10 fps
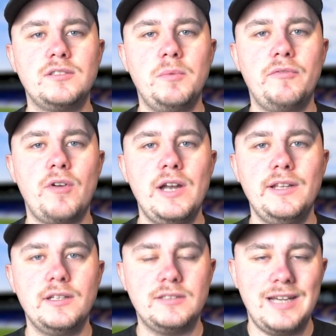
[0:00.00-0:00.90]
to be thrown
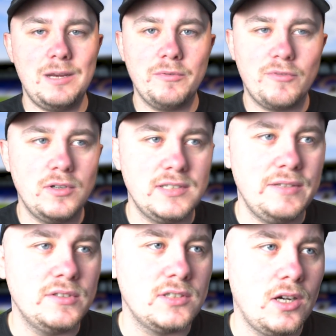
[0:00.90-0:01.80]
in the towel before it's
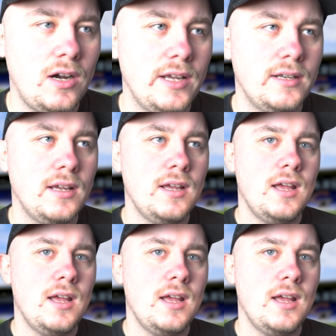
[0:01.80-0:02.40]
even started